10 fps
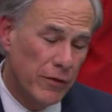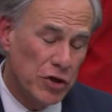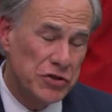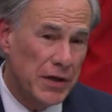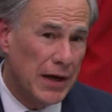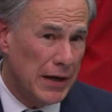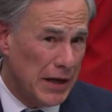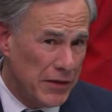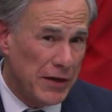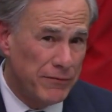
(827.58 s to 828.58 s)
First,
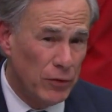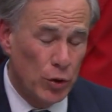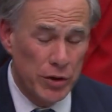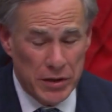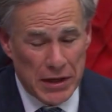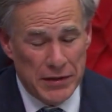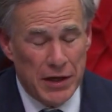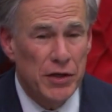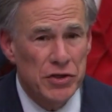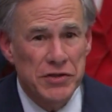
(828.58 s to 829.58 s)
I thank Florida and
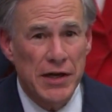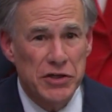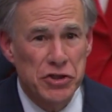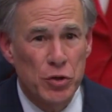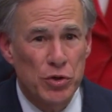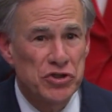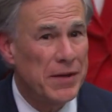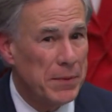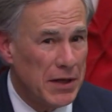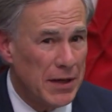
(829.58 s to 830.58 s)
the other states who are
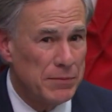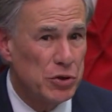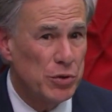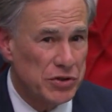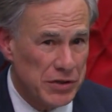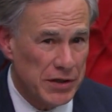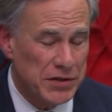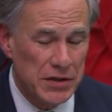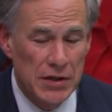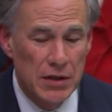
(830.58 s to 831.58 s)
stepping up to
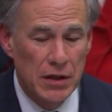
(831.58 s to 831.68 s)
assist.